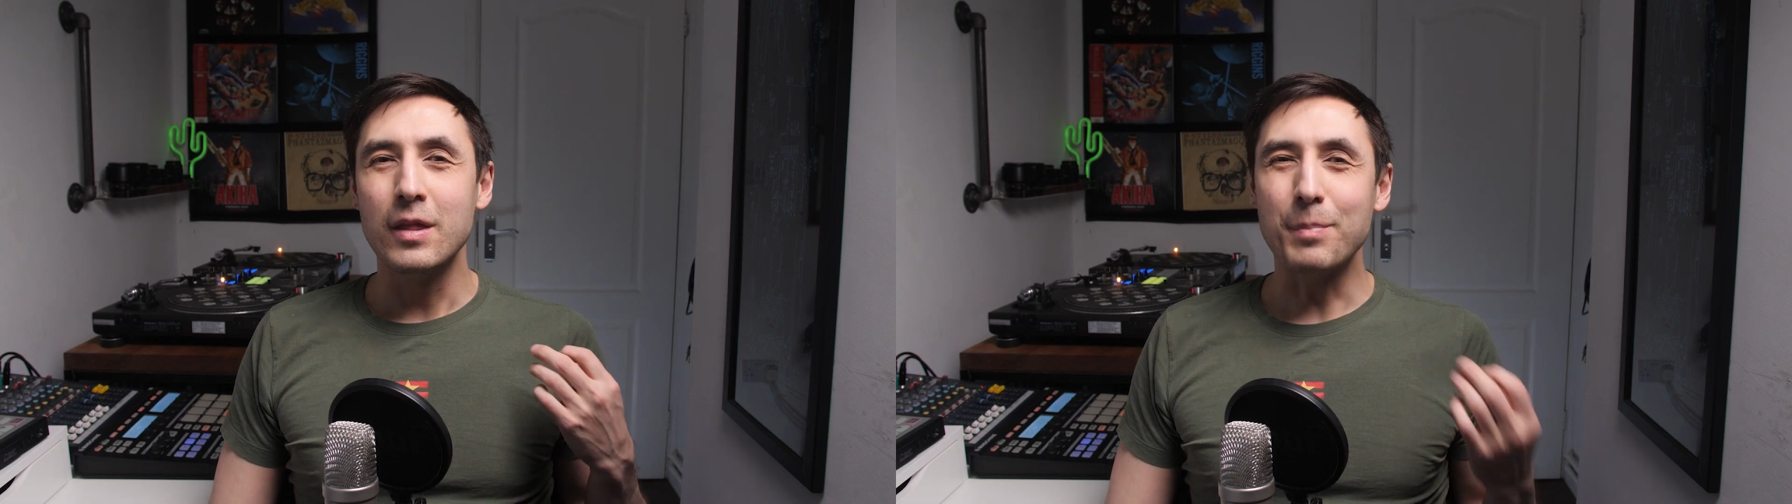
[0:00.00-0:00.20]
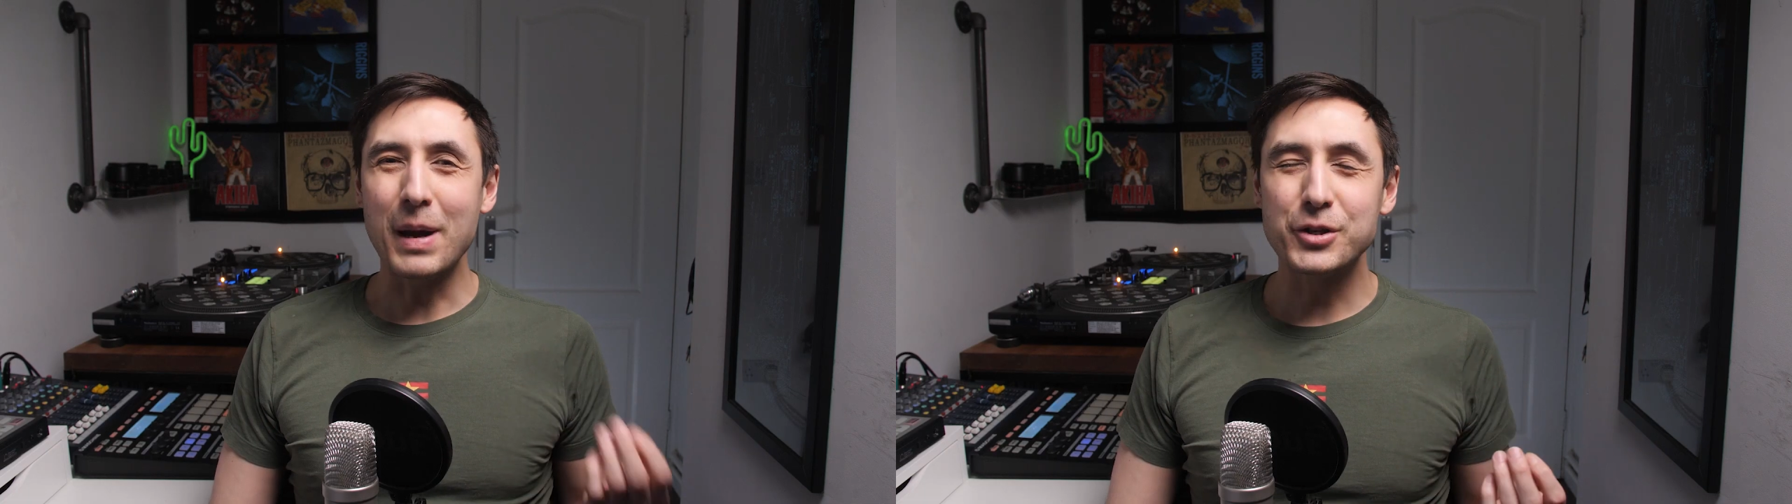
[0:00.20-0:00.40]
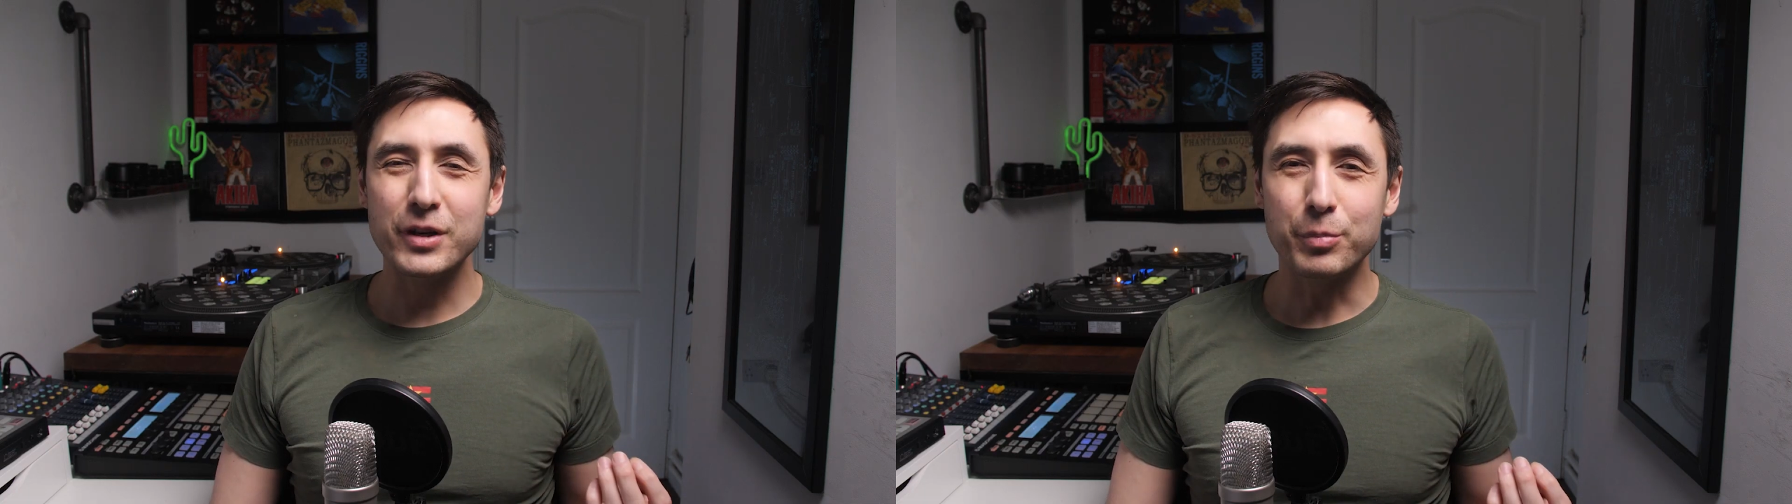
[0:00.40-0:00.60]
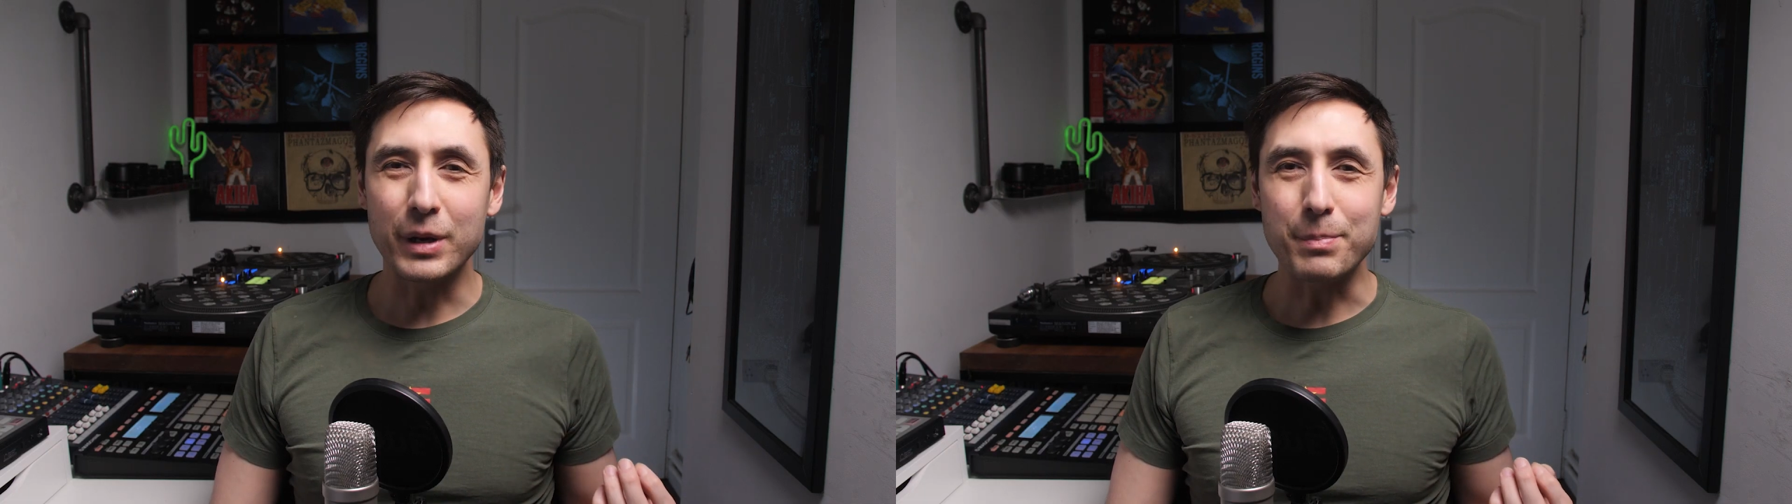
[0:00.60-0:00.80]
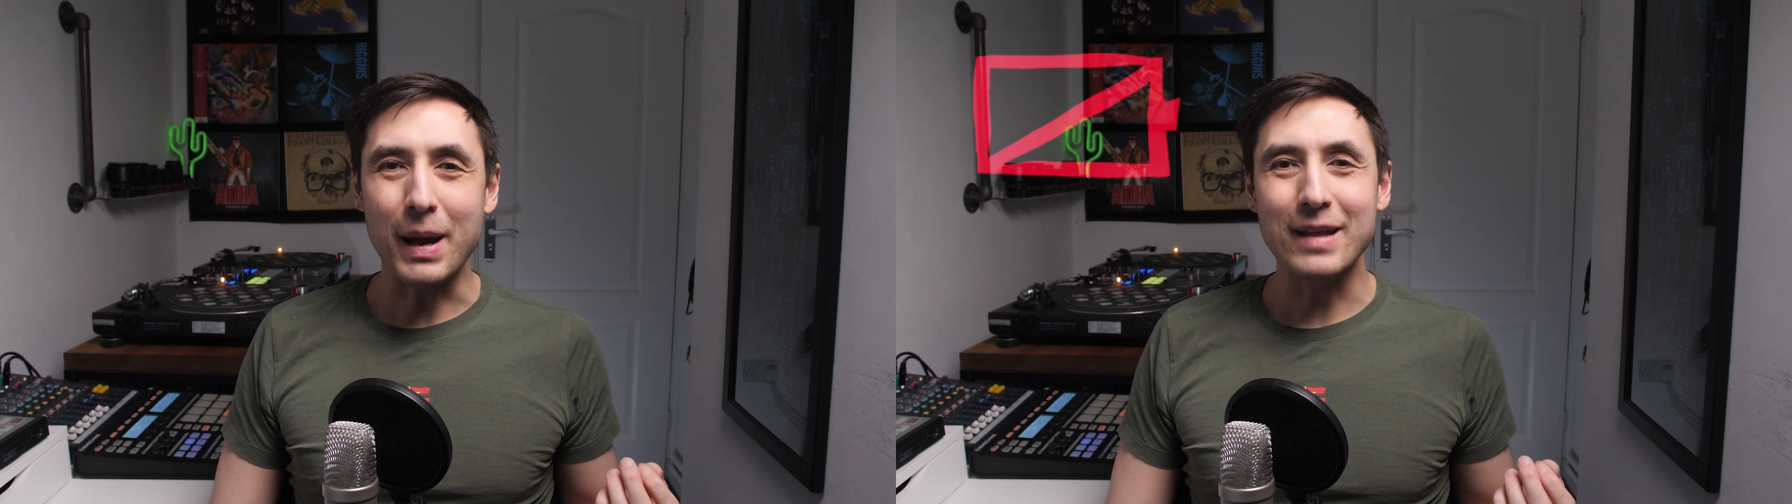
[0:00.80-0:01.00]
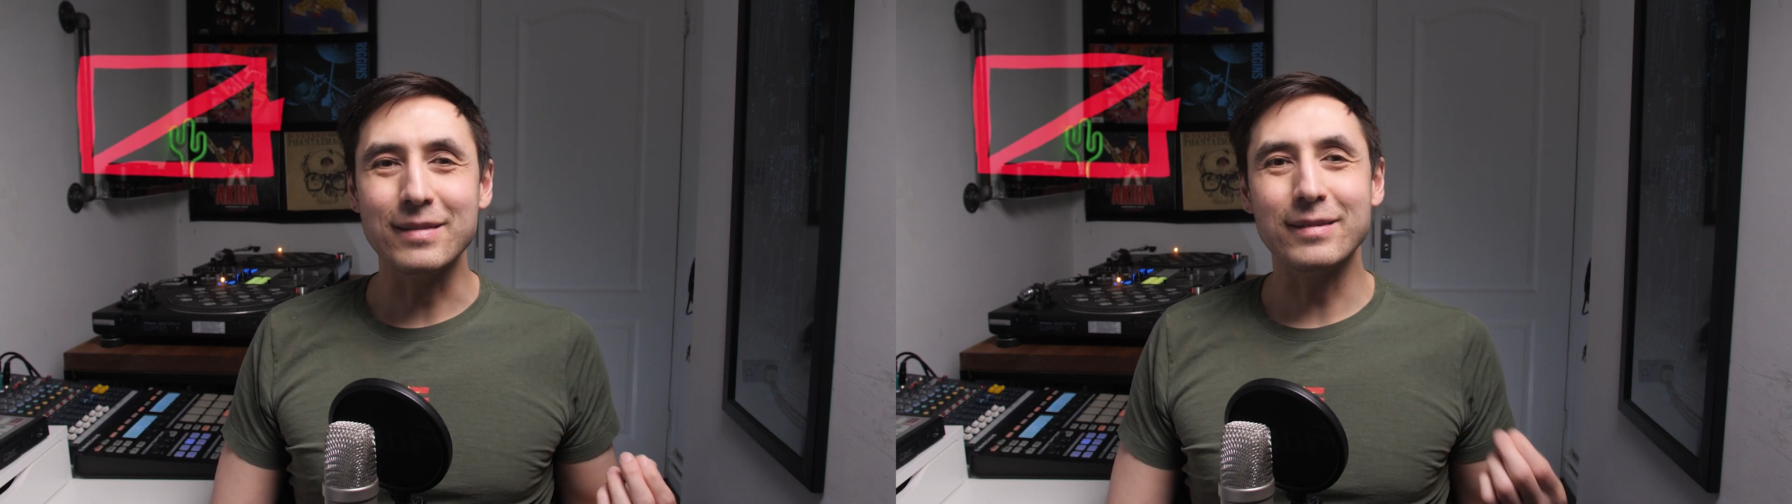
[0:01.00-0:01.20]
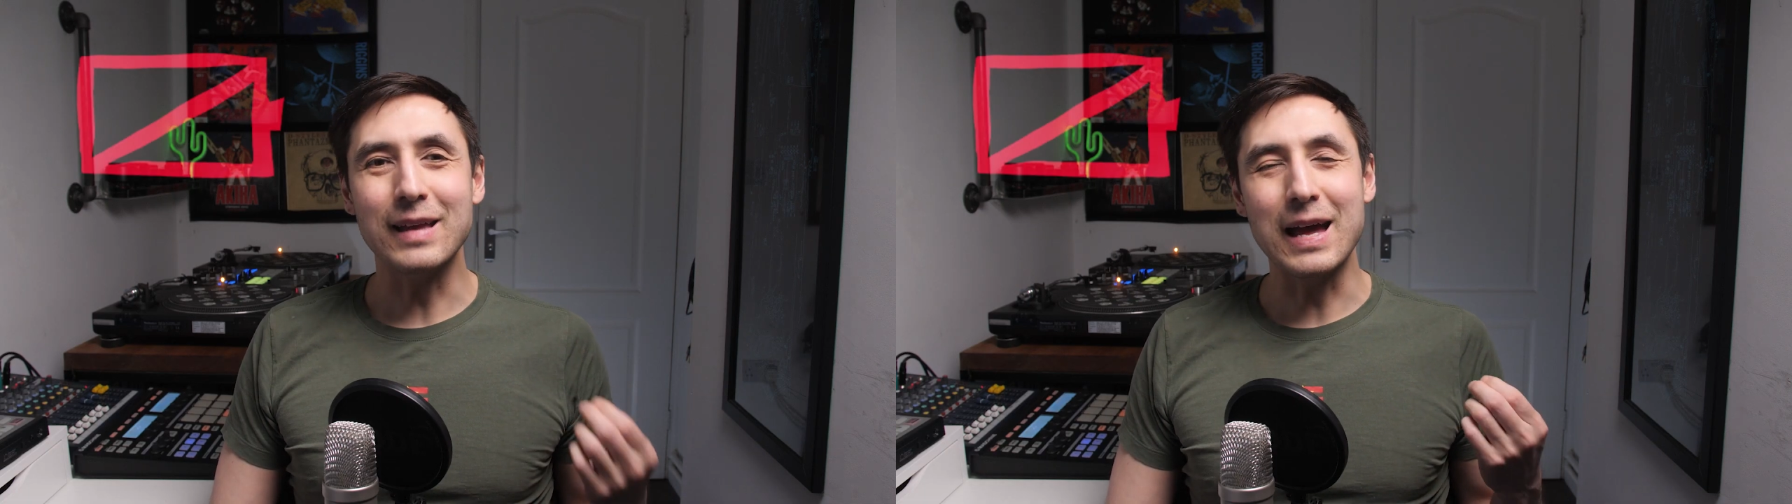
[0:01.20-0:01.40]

The battery is pretty pants